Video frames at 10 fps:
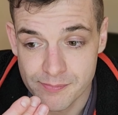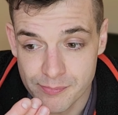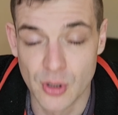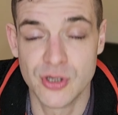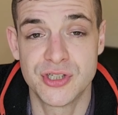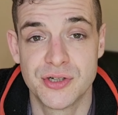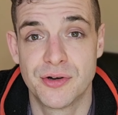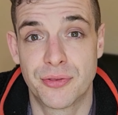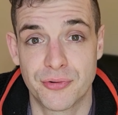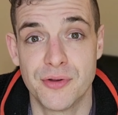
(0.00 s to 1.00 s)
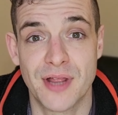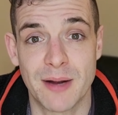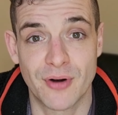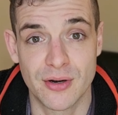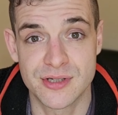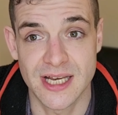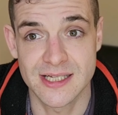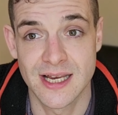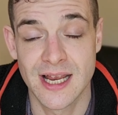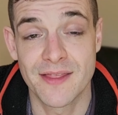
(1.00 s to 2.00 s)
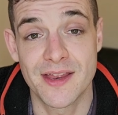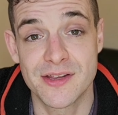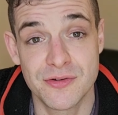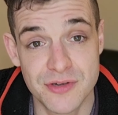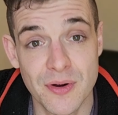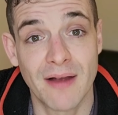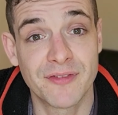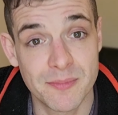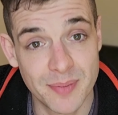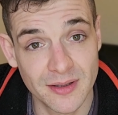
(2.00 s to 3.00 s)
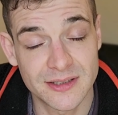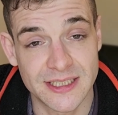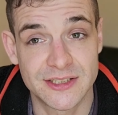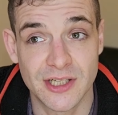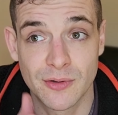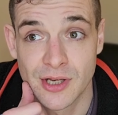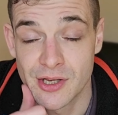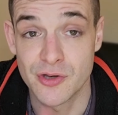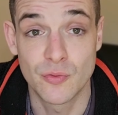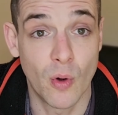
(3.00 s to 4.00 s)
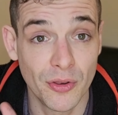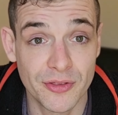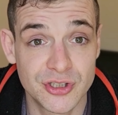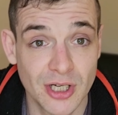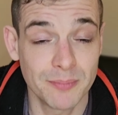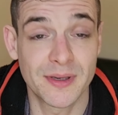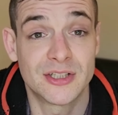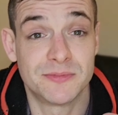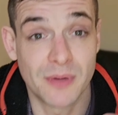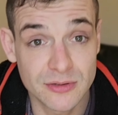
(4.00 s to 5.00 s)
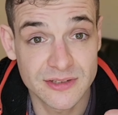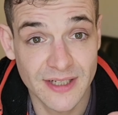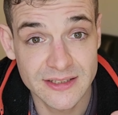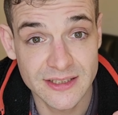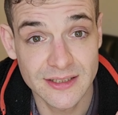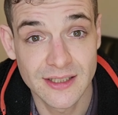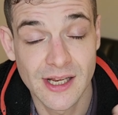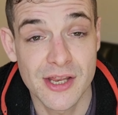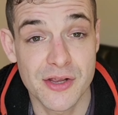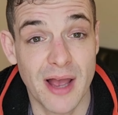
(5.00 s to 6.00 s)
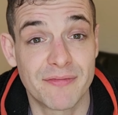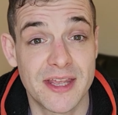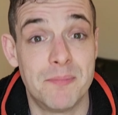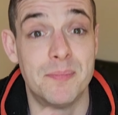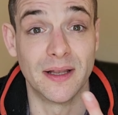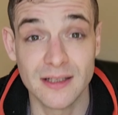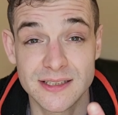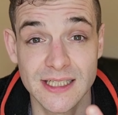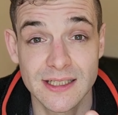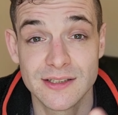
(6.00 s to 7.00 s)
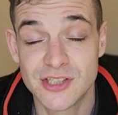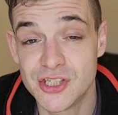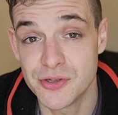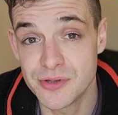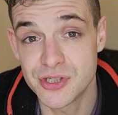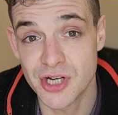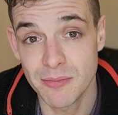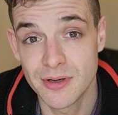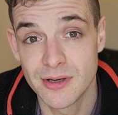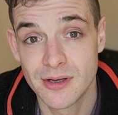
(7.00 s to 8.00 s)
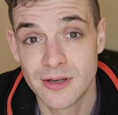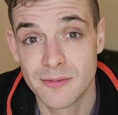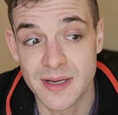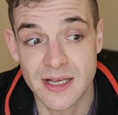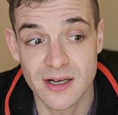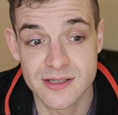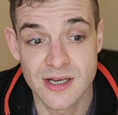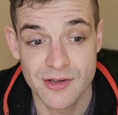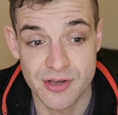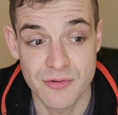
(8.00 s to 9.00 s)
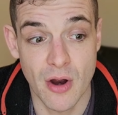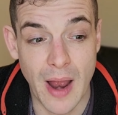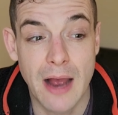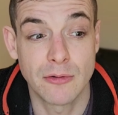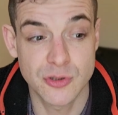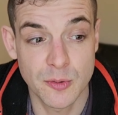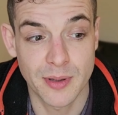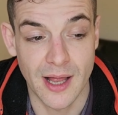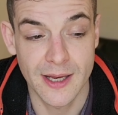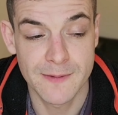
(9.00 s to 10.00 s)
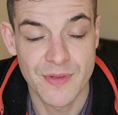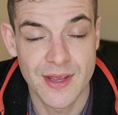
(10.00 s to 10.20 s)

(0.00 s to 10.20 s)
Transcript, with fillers: push through that process, then you do have the ability. So you'd want the job because you're motivated. You have the ability to do the job because you know how to apply.